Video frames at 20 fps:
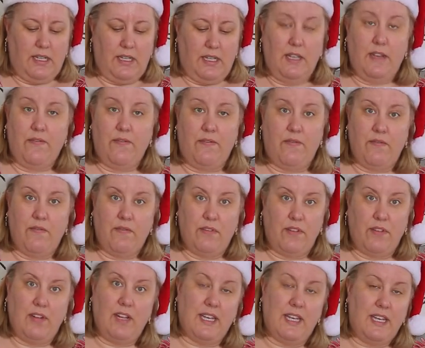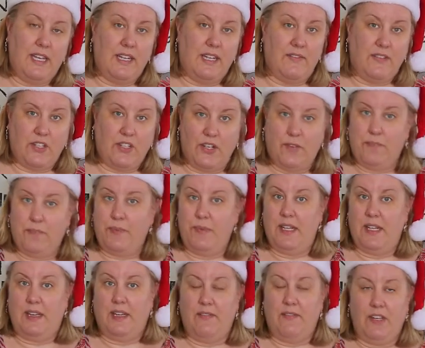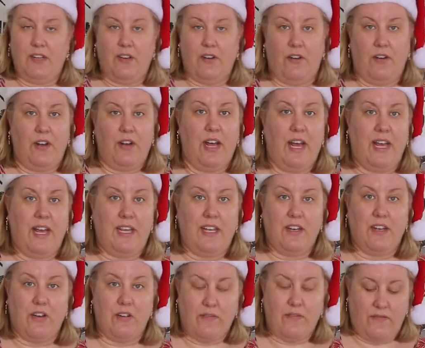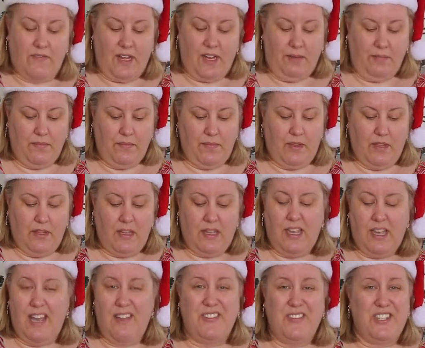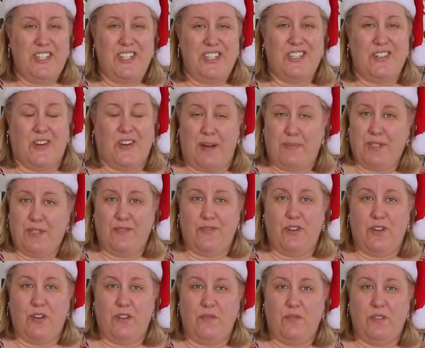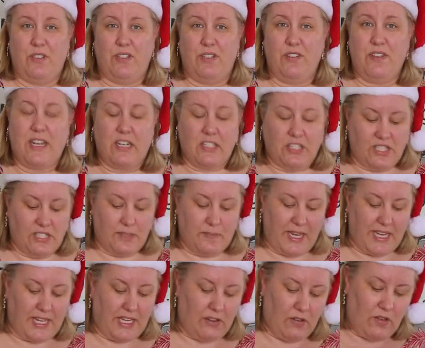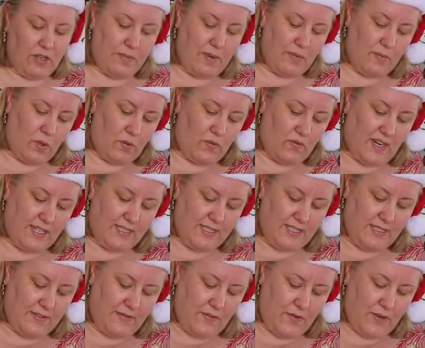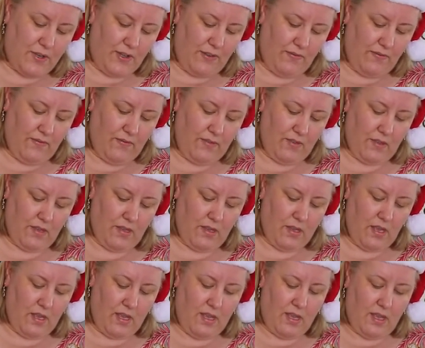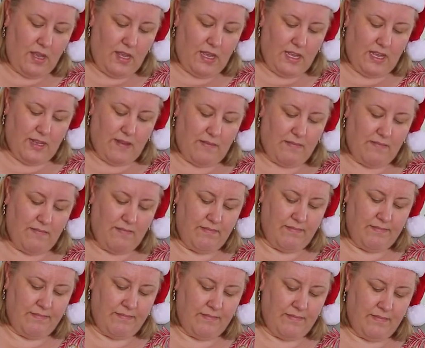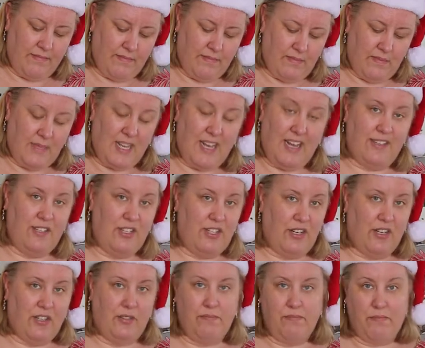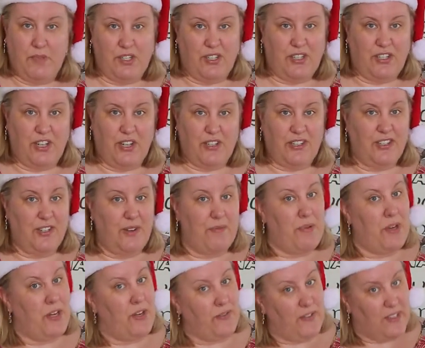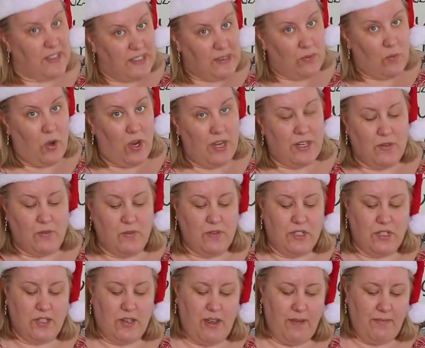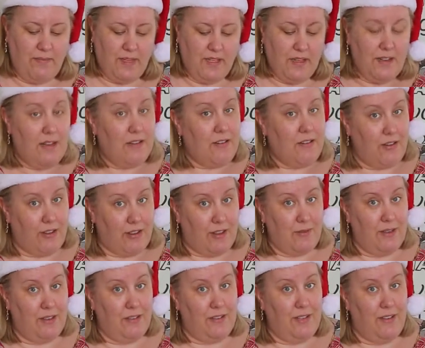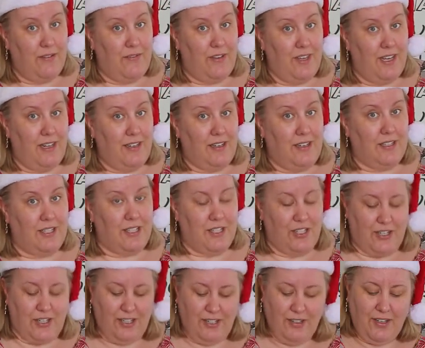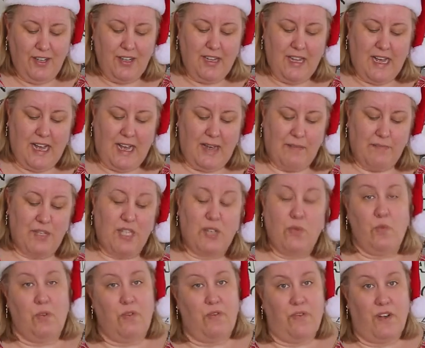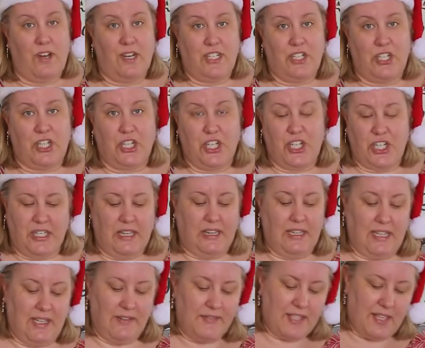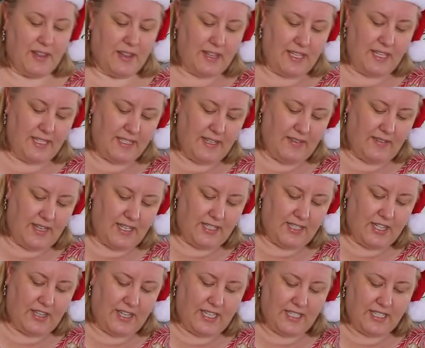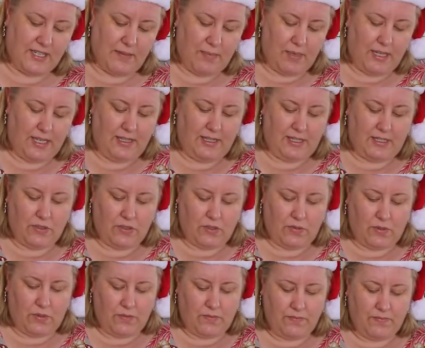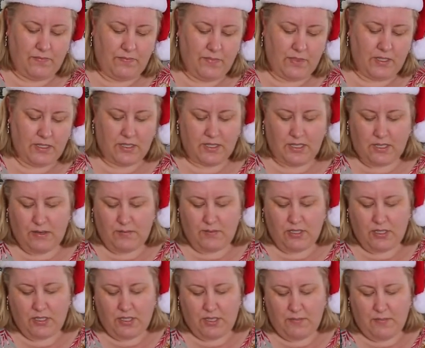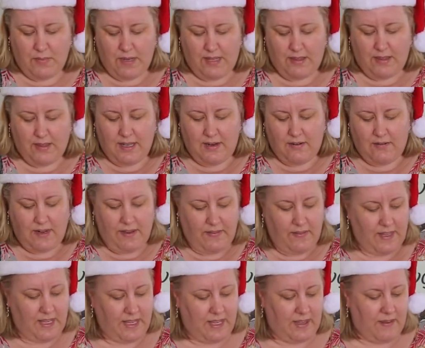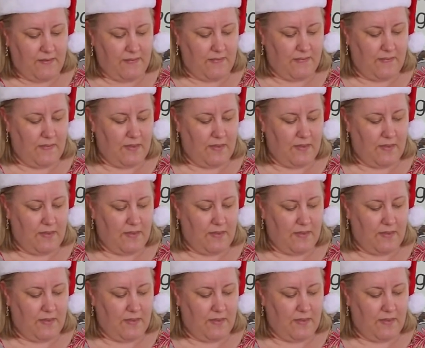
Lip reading: If you're lucky enough to be living on a cotton farm, even just scraps of cotton will do. That'll just make it look a bit more rustic for you. As you know, most snow is not perfectly white all the time. Not that we're looking for yellow snow, but you will find dirt and leaves and things in there, so that's completely normal. So I'm just going to pat that around there.